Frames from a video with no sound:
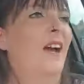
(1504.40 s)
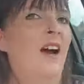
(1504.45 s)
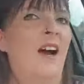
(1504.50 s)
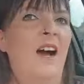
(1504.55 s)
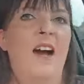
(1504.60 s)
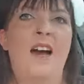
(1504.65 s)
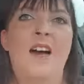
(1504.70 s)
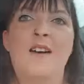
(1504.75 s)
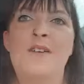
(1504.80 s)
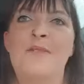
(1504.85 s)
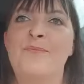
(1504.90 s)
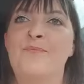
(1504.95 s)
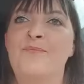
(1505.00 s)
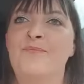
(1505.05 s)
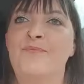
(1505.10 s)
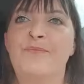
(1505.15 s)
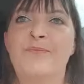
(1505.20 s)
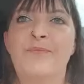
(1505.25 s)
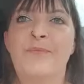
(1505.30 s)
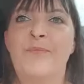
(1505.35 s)

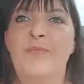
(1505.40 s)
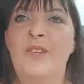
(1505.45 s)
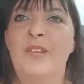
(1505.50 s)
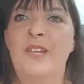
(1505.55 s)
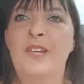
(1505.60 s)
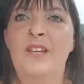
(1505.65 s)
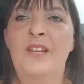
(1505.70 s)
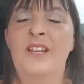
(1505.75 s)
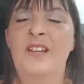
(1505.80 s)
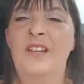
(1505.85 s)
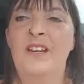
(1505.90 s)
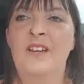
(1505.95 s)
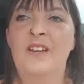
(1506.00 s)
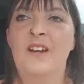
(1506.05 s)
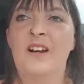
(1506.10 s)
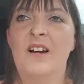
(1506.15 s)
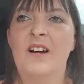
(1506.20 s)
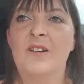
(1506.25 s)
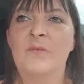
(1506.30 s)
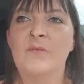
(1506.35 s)
You
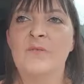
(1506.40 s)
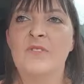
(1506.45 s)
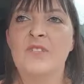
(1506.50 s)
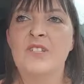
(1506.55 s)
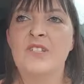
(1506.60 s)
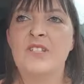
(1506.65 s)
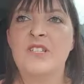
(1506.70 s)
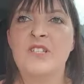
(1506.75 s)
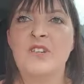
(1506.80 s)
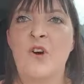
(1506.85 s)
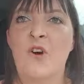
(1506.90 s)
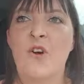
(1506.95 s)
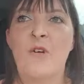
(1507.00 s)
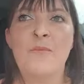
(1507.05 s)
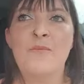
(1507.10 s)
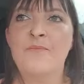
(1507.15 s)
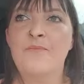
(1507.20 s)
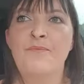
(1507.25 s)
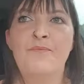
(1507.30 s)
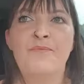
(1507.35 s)
know, I'm just
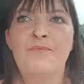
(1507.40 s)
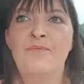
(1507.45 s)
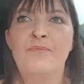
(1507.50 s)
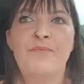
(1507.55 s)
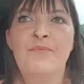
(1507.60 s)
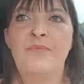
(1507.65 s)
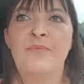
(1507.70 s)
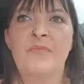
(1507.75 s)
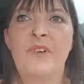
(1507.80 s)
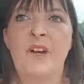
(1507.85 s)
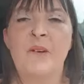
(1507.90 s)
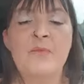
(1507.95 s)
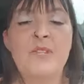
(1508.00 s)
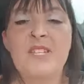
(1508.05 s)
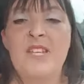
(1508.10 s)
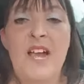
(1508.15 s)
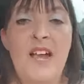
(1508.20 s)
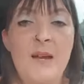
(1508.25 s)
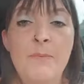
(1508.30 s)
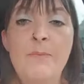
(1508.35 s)

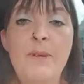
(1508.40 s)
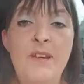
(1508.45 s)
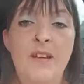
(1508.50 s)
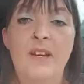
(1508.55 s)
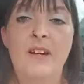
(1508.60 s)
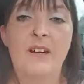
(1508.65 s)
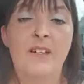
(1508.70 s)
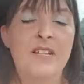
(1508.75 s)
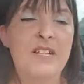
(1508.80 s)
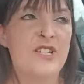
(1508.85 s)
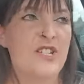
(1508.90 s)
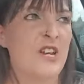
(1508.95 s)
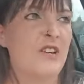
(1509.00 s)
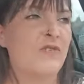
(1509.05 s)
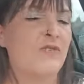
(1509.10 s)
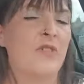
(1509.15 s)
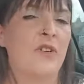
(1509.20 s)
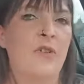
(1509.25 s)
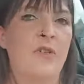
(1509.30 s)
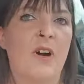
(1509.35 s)
happier in
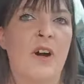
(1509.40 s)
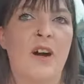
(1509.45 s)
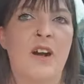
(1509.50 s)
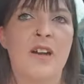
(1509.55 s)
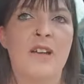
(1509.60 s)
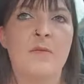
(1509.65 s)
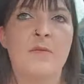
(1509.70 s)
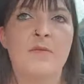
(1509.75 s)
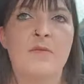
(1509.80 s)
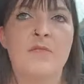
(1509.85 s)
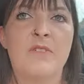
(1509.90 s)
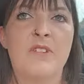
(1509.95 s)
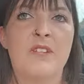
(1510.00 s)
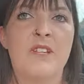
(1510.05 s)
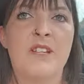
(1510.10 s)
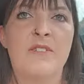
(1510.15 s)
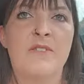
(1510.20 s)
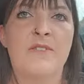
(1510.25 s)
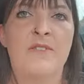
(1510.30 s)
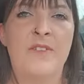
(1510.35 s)
general. I'm
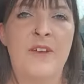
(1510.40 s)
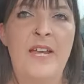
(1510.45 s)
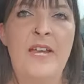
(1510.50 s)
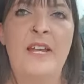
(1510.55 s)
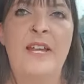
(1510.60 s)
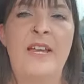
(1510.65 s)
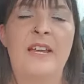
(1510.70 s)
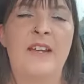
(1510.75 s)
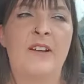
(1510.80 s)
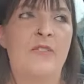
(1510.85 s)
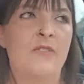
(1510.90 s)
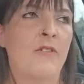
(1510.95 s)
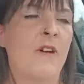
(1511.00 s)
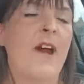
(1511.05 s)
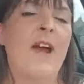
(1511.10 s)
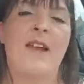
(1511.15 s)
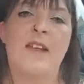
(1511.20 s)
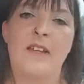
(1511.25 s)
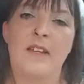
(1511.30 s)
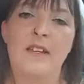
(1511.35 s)
feeling
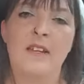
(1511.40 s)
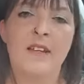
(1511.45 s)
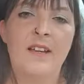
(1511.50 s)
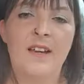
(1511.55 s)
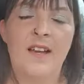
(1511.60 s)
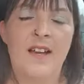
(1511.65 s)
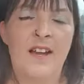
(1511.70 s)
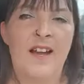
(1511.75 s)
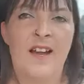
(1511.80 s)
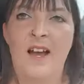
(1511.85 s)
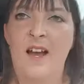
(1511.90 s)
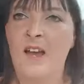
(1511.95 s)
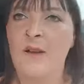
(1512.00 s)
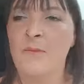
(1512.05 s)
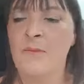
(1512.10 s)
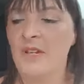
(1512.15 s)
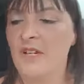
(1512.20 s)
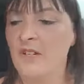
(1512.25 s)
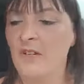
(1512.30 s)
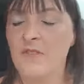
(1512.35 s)
great.
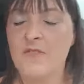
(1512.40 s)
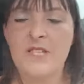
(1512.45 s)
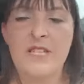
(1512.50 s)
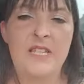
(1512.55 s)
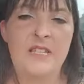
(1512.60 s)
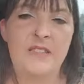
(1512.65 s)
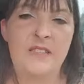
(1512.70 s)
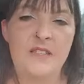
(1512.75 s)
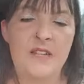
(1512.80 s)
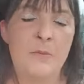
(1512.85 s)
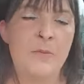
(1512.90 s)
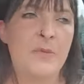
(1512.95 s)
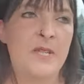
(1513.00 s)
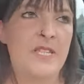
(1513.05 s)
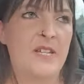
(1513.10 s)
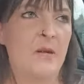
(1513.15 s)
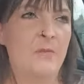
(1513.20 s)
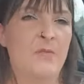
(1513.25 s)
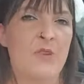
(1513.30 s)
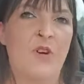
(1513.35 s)
And obviously the
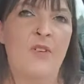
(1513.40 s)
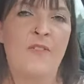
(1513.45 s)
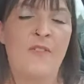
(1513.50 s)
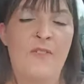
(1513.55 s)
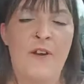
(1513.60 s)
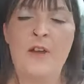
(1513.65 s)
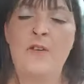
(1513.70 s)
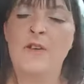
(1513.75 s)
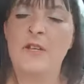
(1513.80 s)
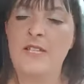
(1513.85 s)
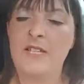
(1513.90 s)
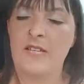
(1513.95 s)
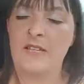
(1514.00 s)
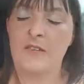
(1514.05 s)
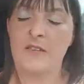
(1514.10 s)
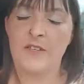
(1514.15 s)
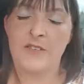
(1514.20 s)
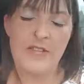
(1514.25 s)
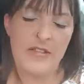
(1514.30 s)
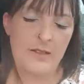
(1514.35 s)
numbers, I'm not
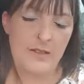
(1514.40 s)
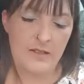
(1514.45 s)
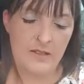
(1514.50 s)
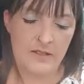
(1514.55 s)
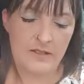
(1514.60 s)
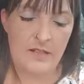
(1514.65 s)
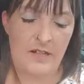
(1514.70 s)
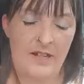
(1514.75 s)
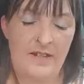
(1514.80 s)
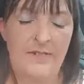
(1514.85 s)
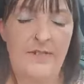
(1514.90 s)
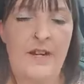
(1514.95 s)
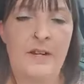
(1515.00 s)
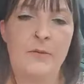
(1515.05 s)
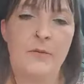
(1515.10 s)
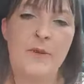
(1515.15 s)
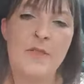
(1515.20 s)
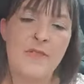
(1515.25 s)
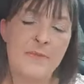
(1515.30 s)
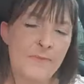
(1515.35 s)
focusing. The thing that I
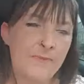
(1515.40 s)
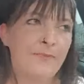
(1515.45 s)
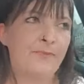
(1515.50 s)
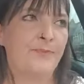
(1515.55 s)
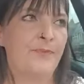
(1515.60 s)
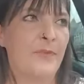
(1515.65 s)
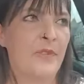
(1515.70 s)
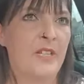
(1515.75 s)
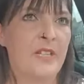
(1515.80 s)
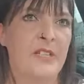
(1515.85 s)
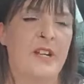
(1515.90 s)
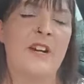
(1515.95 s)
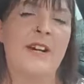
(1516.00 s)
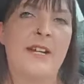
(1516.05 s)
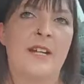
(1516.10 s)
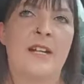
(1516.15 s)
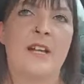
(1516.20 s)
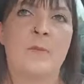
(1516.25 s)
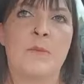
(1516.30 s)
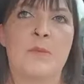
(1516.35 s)
found with the
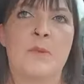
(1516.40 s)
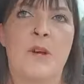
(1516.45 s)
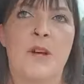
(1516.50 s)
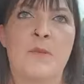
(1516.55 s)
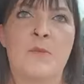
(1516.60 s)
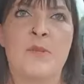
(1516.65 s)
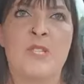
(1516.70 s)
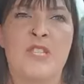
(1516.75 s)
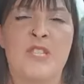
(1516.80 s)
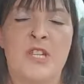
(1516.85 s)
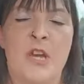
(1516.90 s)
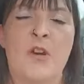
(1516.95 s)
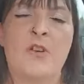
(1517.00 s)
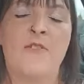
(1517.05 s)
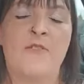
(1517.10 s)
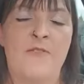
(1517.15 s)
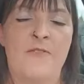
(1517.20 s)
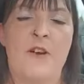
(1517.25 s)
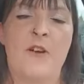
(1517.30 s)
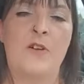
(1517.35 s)
diet clubs, I was
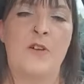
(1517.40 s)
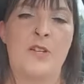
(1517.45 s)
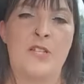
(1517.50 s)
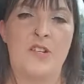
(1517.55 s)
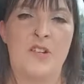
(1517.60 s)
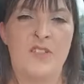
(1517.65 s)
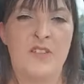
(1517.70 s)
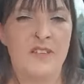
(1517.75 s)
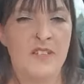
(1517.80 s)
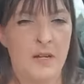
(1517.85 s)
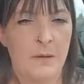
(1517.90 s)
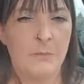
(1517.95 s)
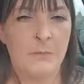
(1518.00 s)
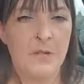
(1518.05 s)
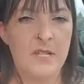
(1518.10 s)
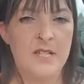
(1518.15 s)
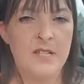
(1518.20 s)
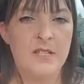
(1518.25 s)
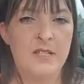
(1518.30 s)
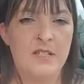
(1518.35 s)
so focused on the
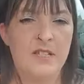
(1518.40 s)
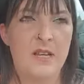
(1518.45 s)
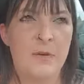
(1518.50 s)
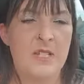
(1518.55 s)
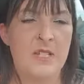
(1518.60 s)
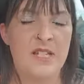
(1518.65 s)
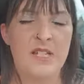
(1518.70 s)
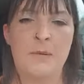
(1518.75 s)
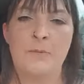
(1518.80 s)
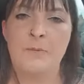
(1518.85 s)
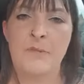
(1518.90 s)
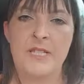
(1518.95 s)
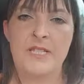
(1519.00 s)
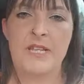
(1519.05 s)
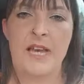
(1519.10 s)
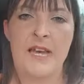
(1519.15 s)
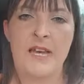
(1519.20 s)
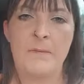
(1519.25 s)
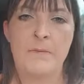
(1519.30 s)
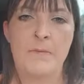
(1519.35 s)
numbers. It was a numbers
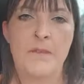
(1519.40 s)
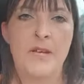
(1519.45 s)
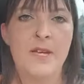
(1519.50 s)
game.